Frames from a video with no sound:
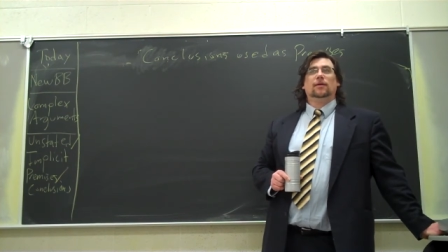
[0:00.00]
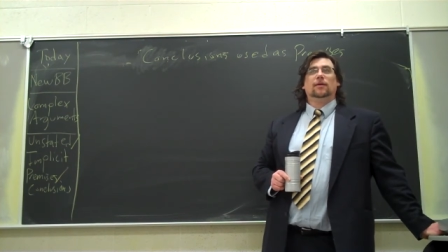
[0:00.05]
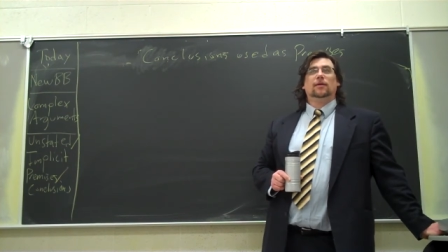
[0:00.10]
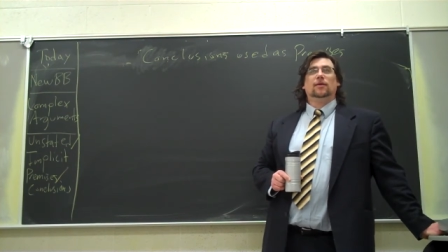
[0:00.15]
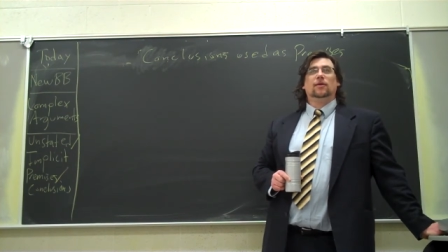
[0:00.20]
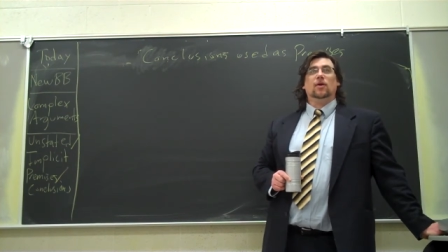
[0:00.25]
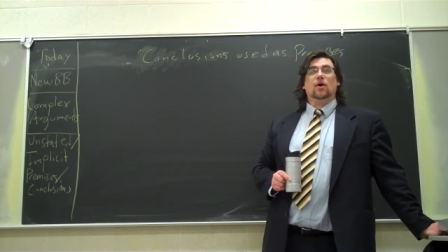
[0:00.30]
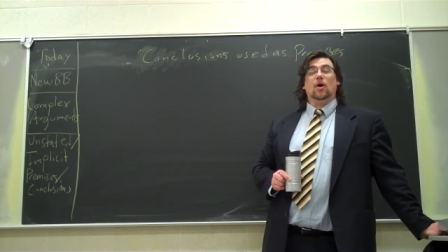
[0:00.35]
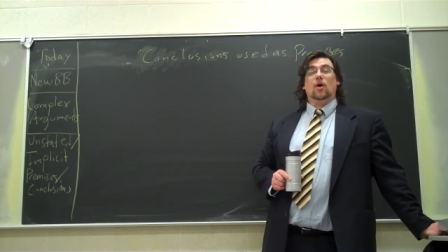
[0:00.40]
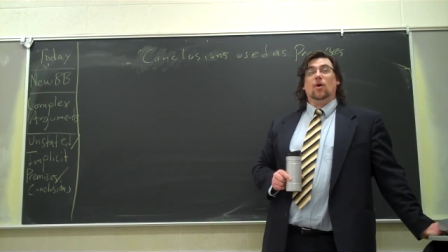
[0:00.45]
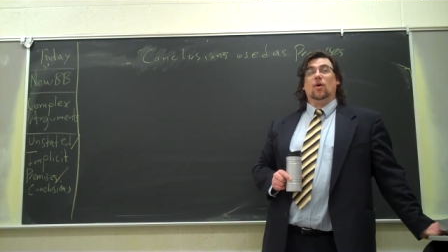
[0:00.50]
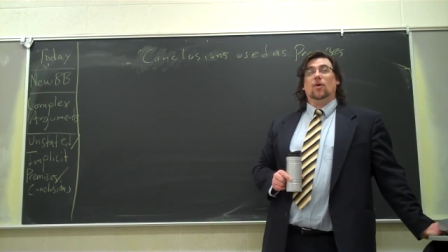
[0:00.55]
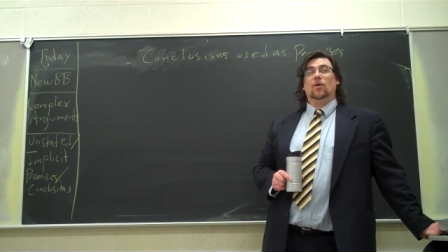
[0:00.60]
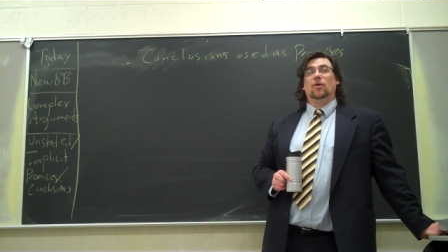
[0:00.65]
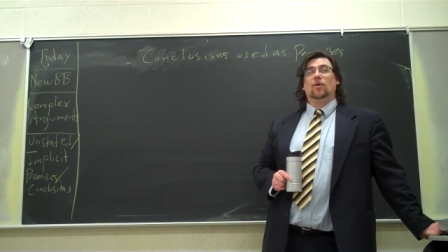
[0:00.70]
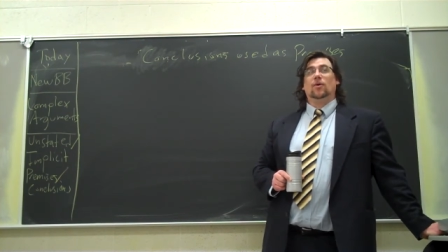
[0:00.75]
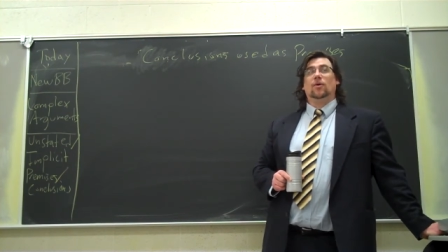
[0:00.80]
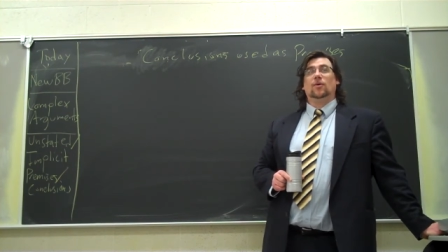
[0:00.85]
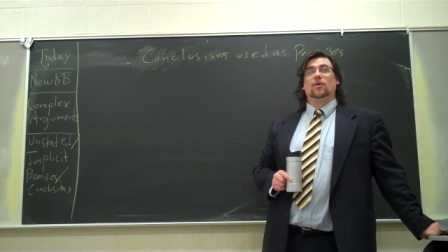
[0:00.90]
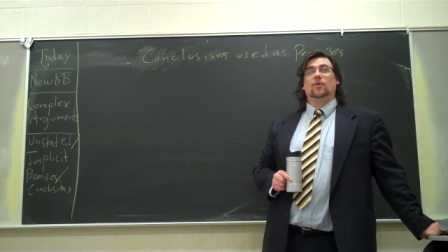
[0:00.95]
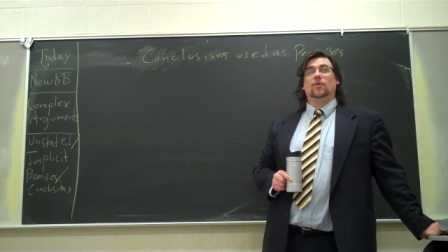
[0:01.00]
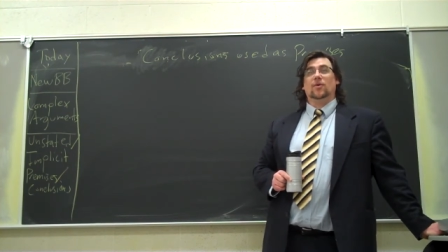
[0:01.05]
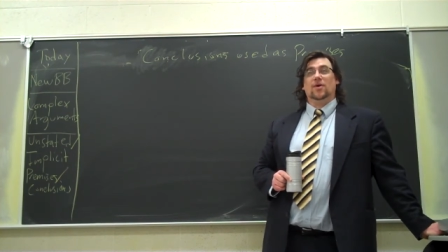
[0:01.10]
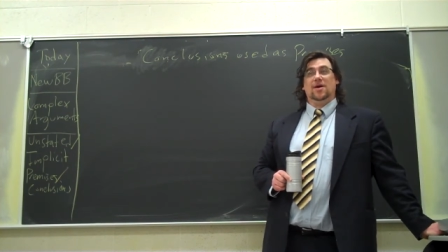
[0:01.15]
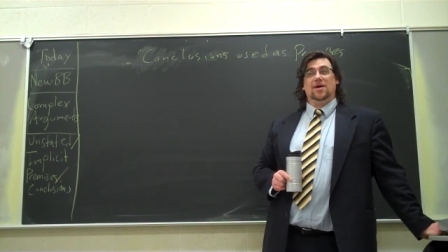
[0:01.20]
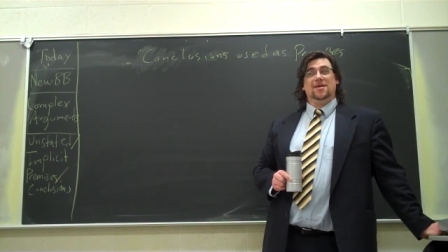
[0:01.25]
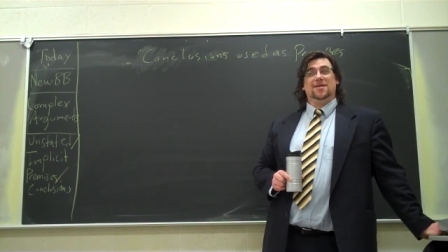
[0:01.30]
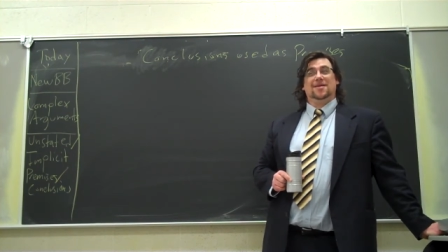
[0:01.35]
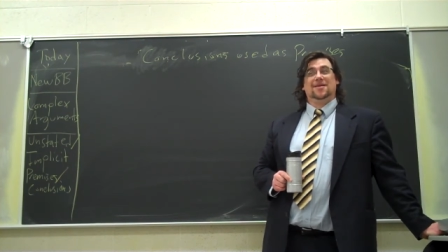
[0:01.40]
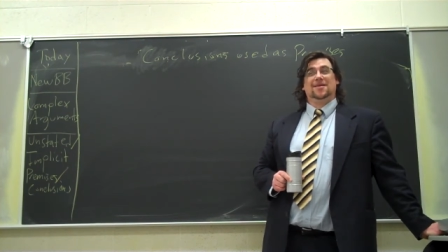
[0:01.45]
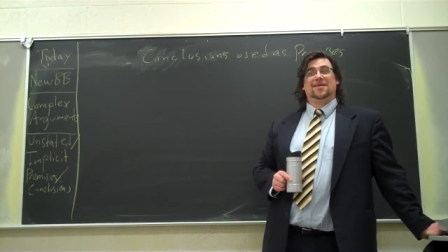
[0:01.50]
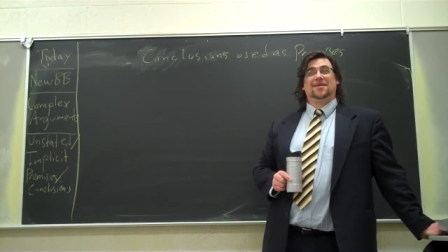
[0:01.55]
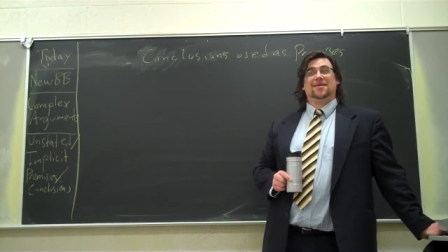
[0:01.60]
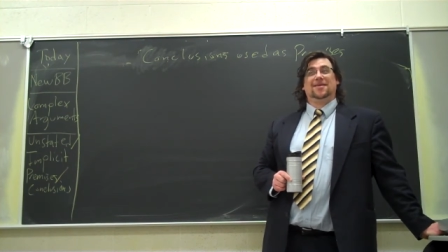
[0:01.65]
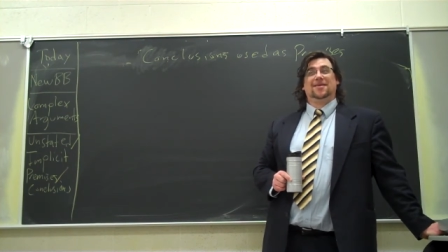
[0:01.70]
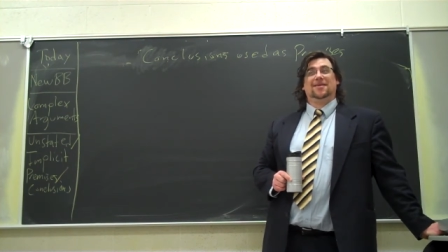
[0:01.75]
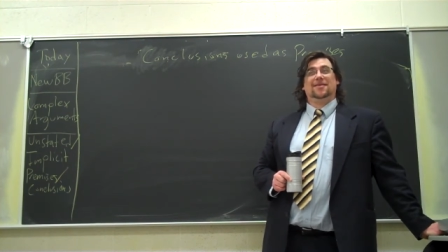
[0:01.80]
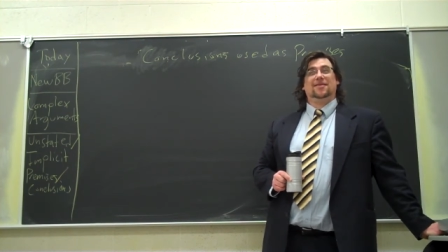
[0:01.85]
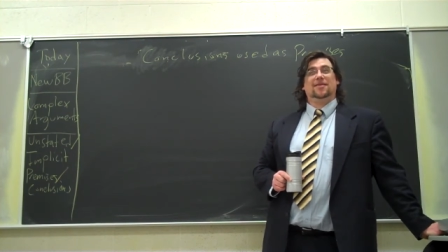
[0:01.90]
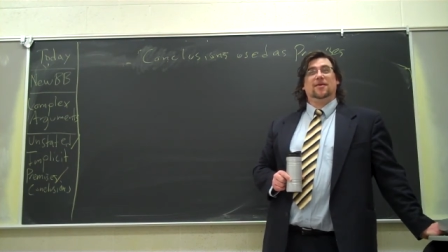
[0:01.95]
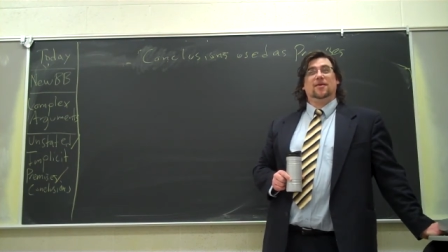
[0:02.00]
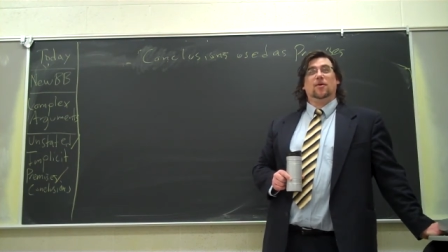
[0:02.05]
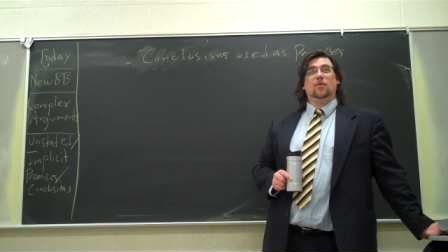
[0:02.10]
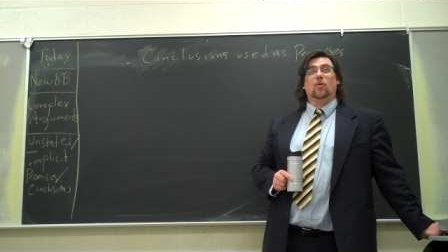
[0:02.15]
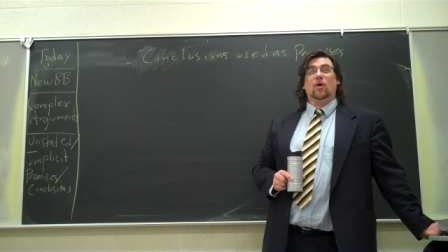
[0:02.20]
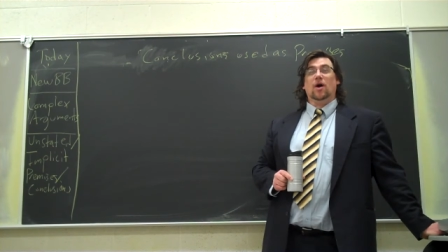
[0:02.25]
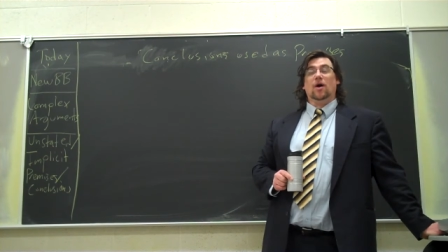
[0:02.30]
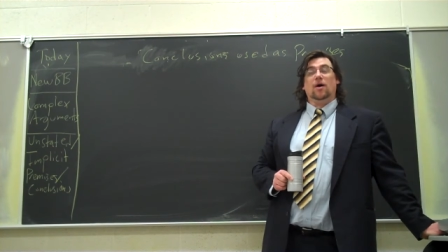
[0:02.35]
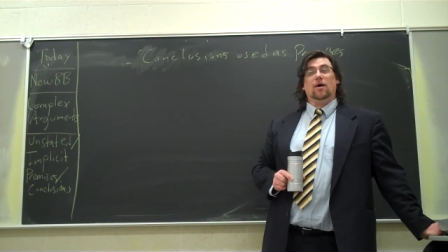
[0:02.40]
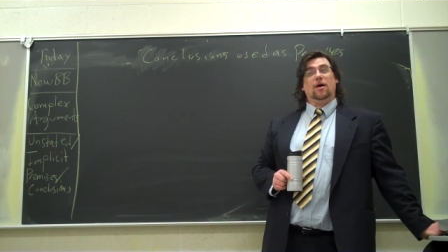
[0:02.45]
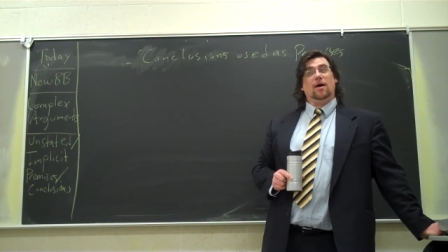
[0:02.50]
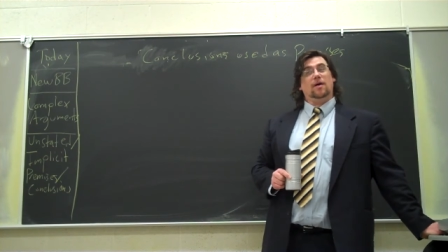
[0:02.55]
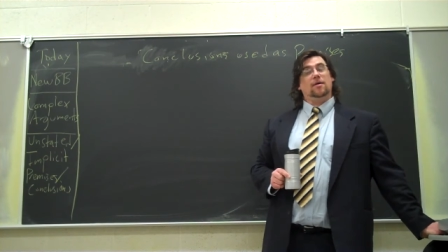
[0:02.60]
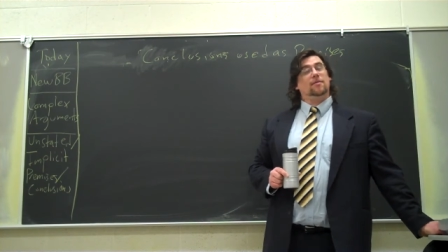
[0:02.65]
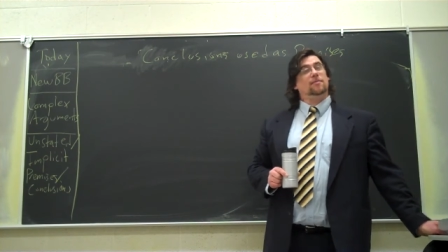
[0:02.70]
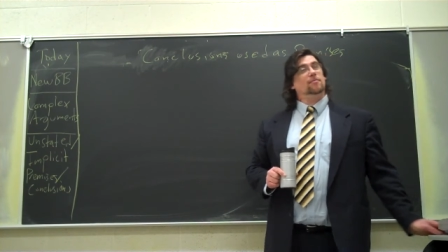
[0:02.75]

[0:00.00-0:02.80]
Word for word: No. Right? well,